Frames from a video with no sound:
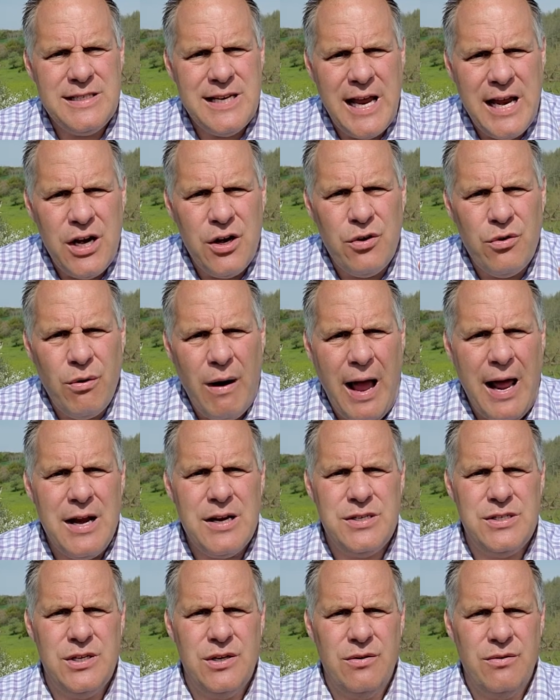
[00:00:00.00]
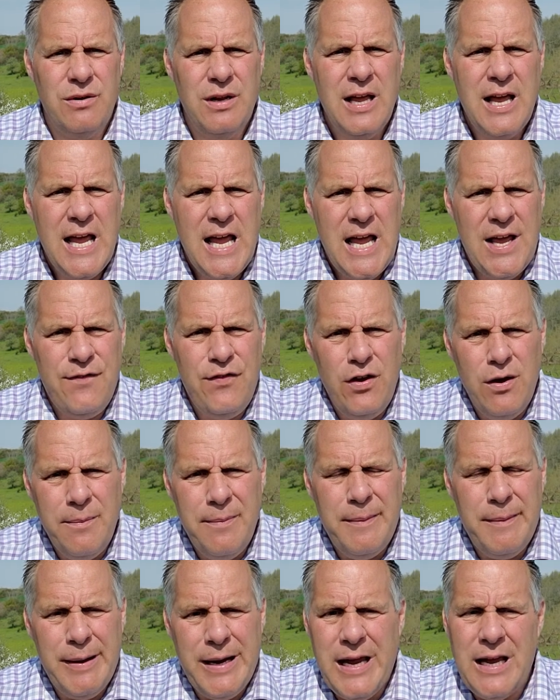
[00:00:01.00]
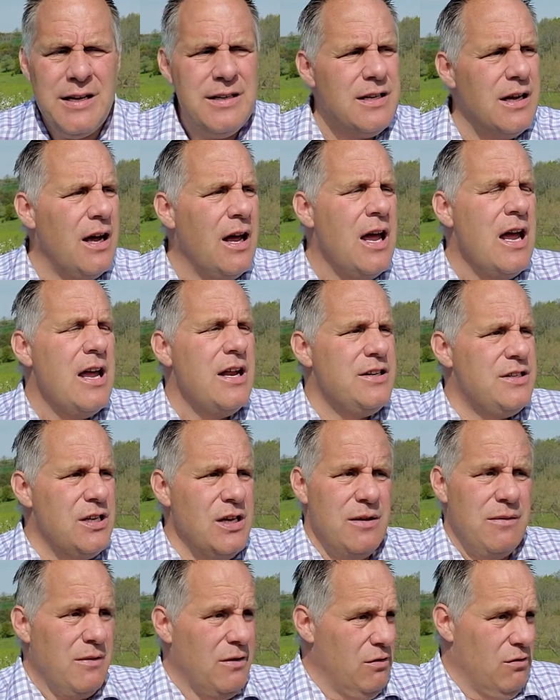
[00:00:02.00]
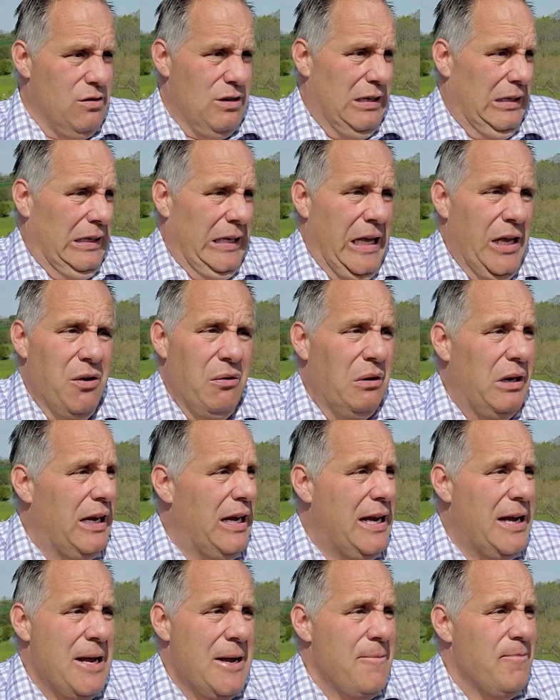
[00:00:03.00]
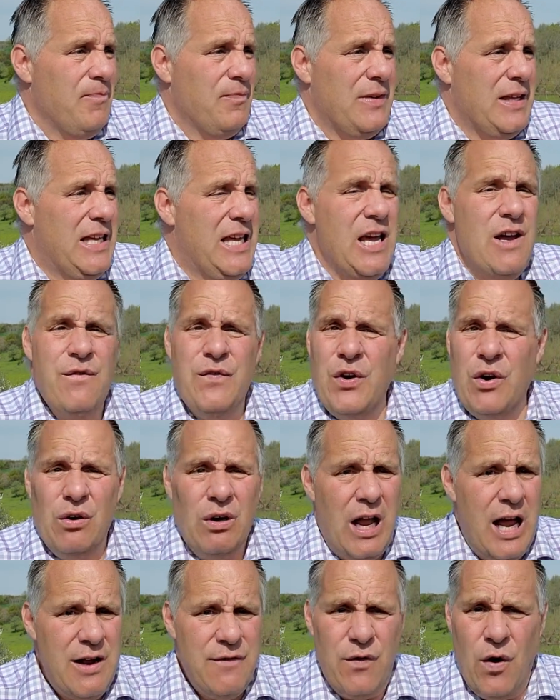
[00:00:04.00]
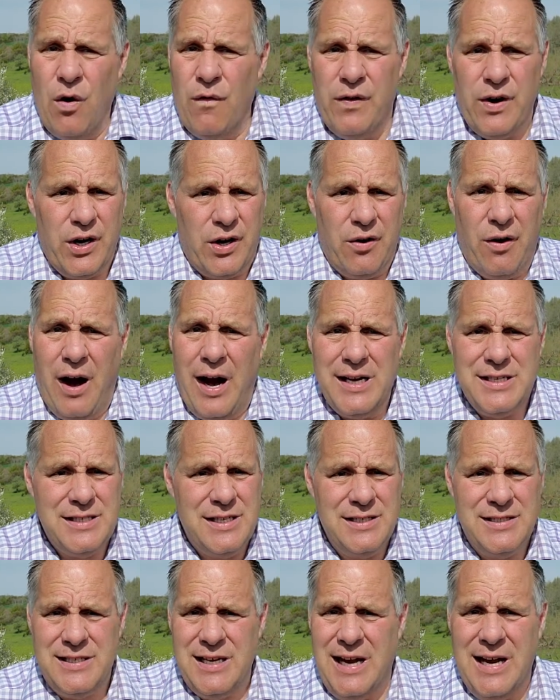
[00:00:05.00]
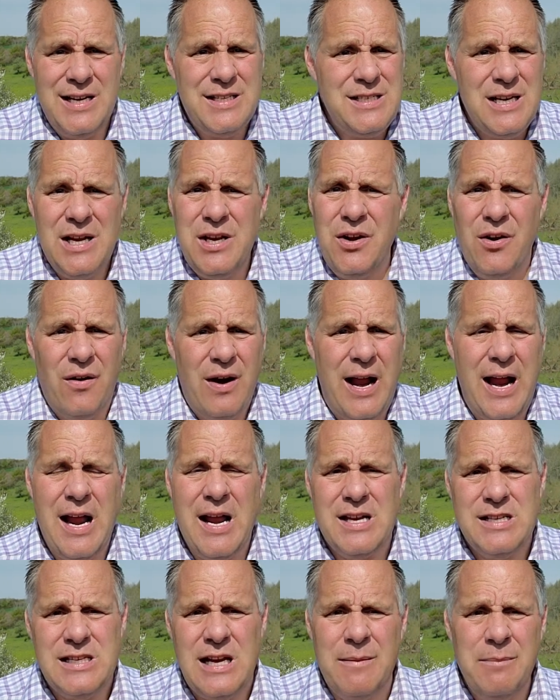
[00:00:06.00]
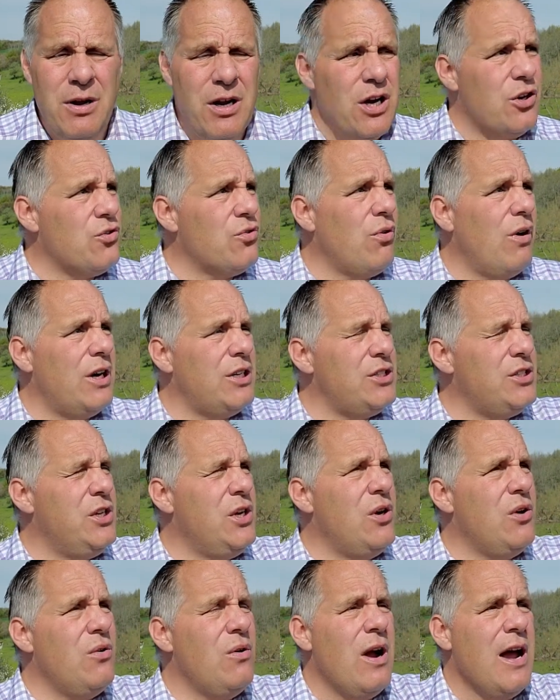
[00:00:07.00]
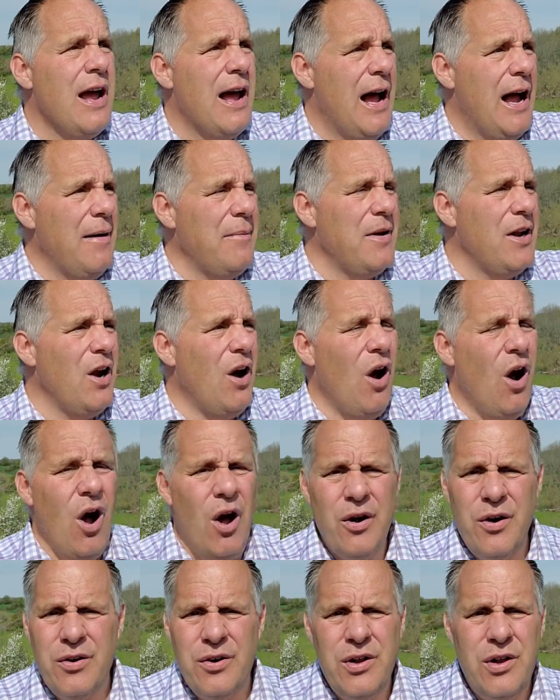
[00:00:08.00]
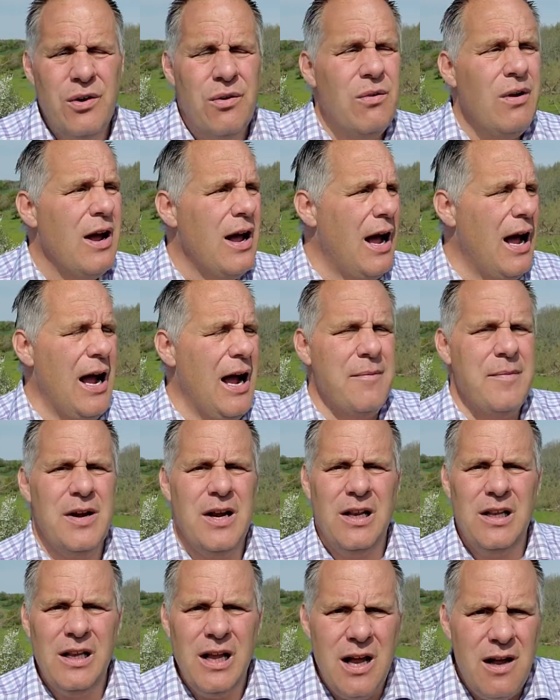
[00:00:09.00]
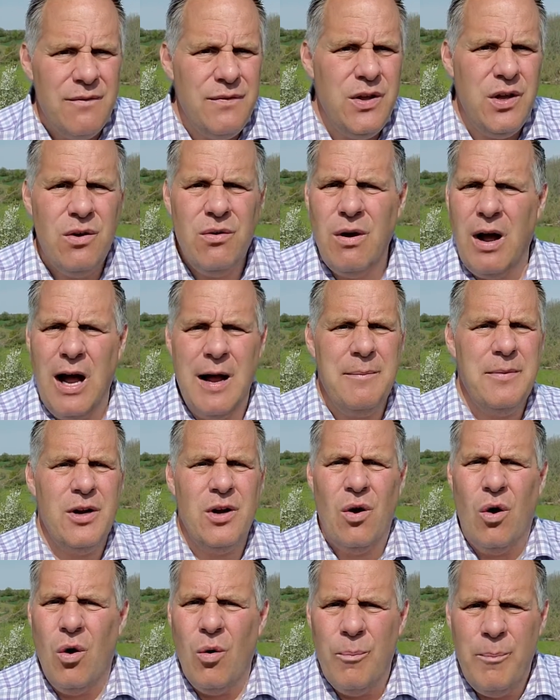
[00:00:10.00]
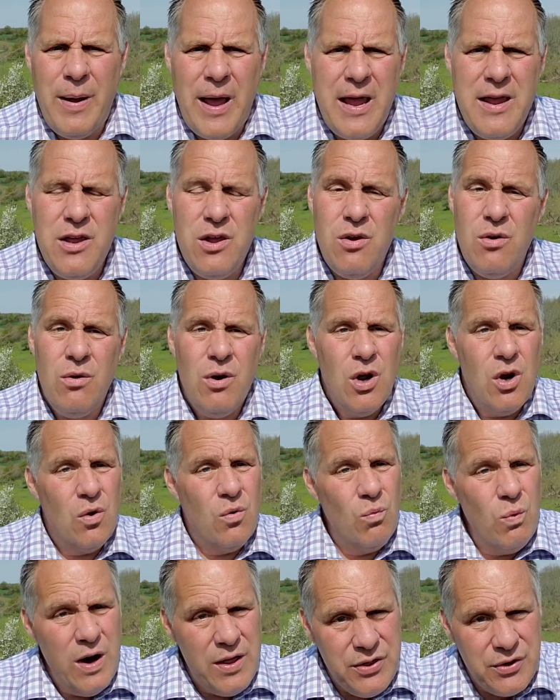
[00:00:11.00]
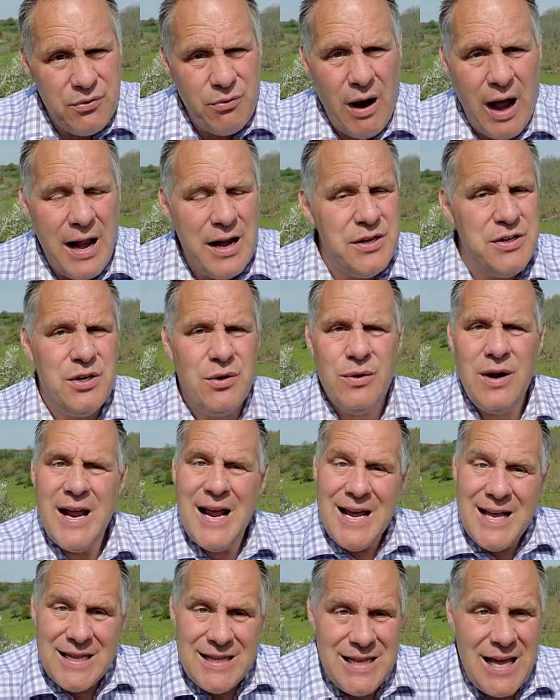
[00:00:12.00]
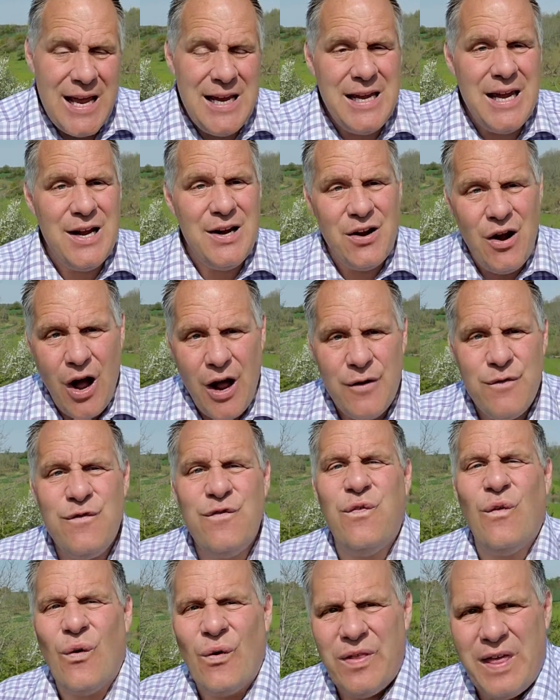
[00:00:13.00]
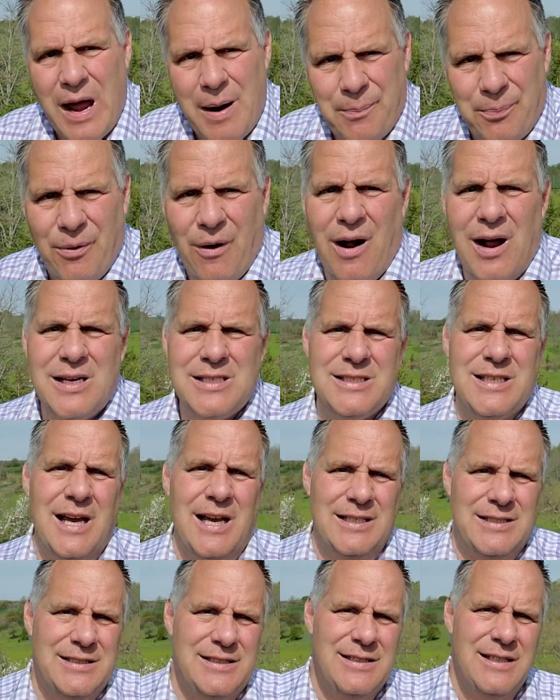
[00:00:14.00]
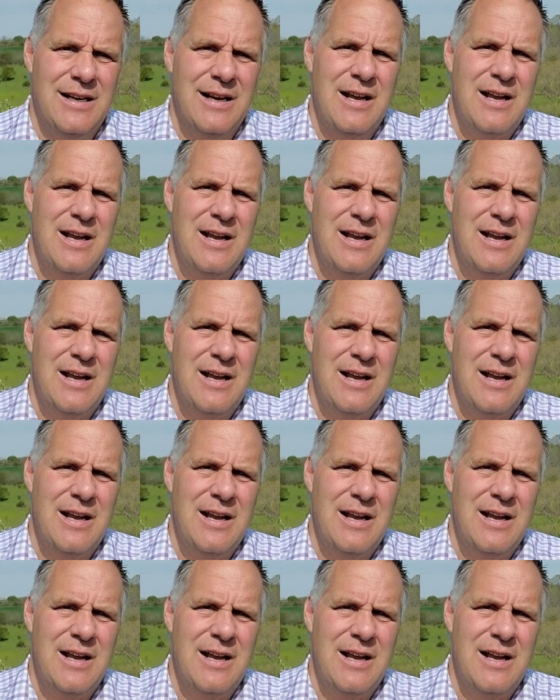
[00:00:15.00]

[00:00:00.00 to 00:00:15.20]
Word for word: take gratitude, if you begin to to literally give your life over to Christ and say, It's in your hands. I'm going to trust you. I'm going to honor you. I'm going to love you. I'm going to obey you with gratitude, thanking God for that process.